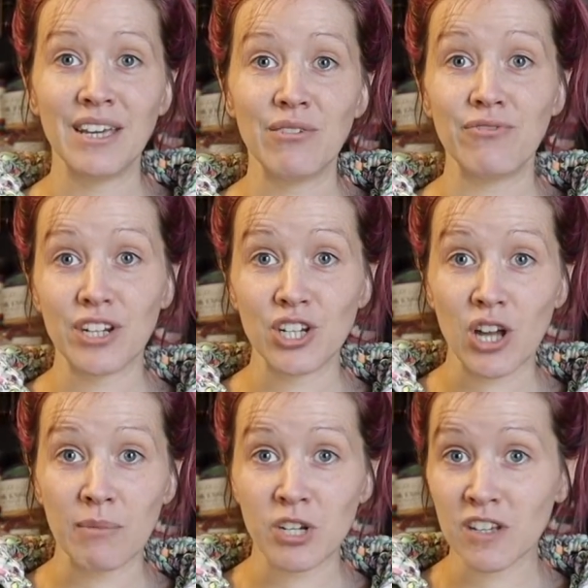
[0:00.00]
finished
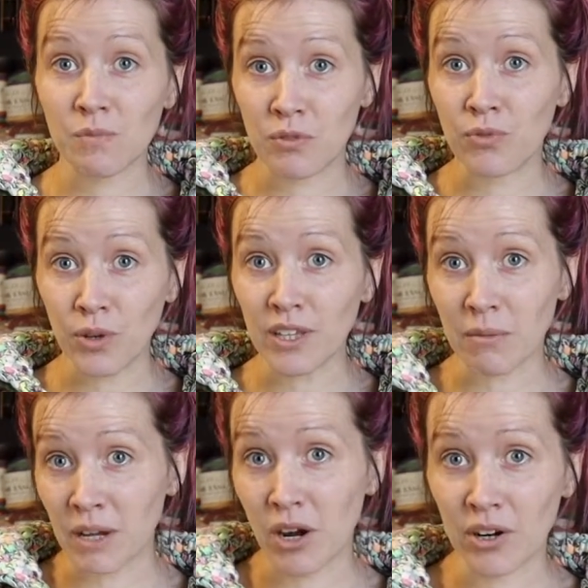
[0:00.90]
objects before,
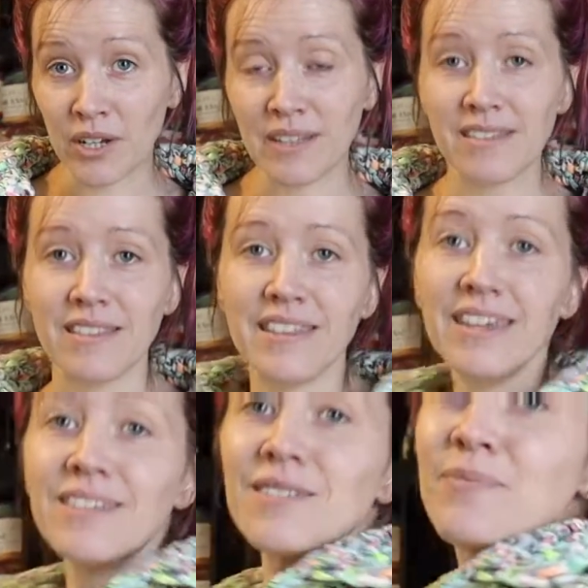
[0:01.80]
like my cardigans and things.